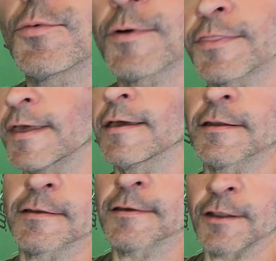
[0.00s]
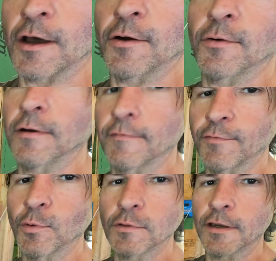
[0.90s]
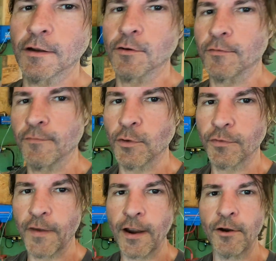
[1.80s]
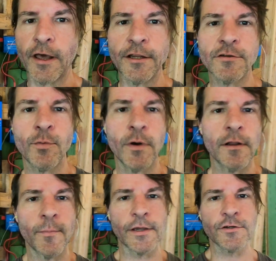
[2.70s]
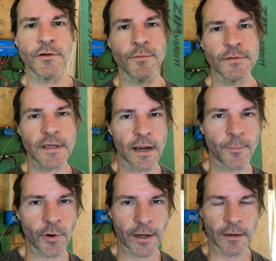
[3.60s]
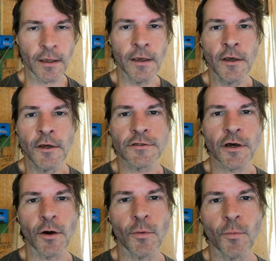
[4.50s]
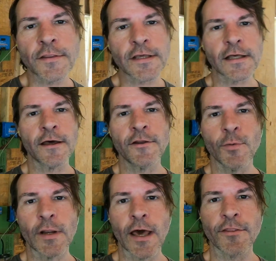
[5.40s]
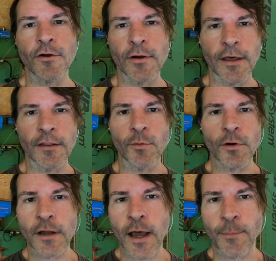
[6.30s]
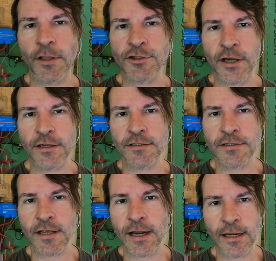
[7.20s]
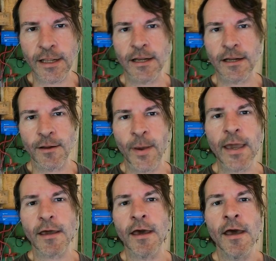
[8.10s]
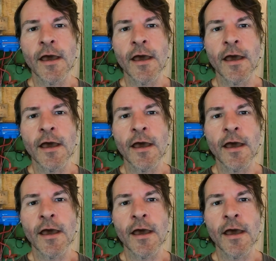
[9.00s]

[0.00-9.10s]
within, you know, a volt here or a volt there, and I just wanted to make sure it was set up right. So one thing led to another, and there were a couple of changes that I needed to make.